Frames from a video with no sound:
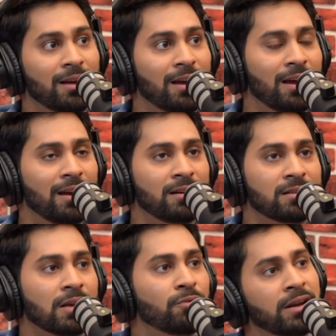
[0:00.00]
And
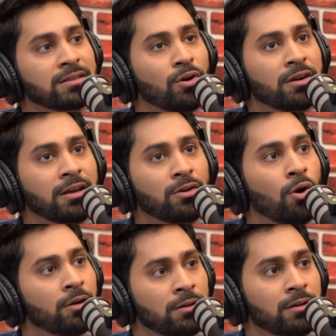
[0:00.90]
someone has already
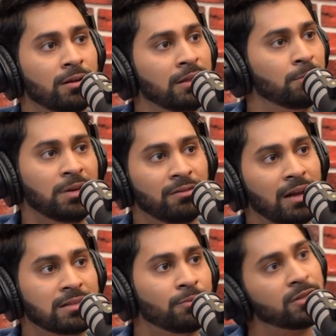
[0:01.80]
gone. In the
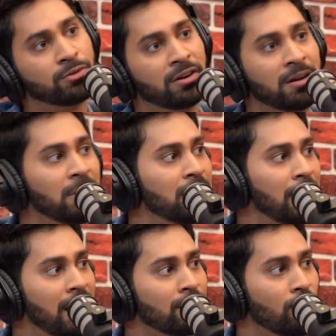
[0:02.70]
meanwhile, someone has already made a
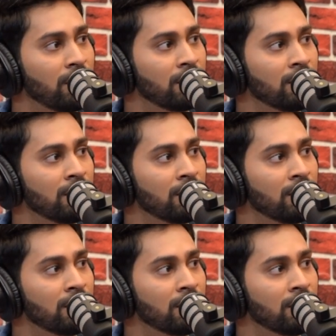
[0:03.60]
plan and gone.